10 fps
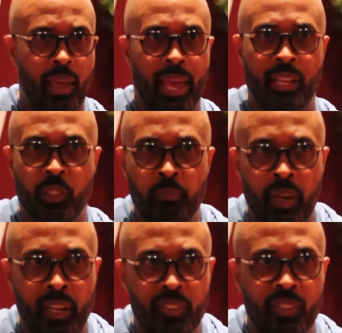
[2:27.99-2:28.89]
as
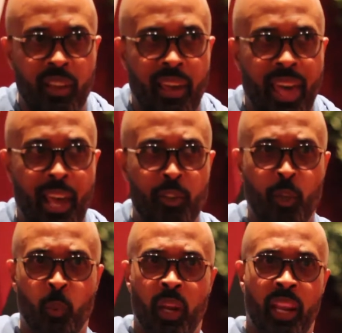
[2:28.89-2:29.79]
much as
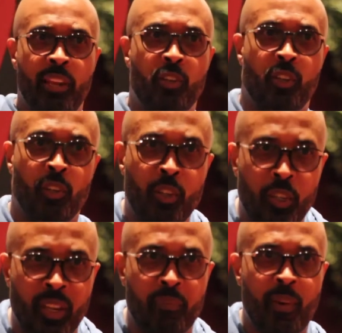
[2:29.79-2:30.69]
your
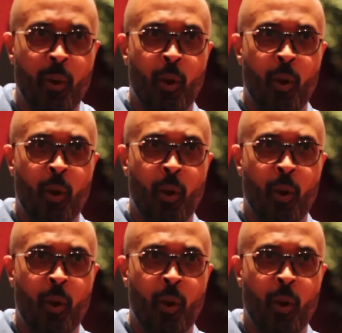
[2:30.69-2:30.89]
relationship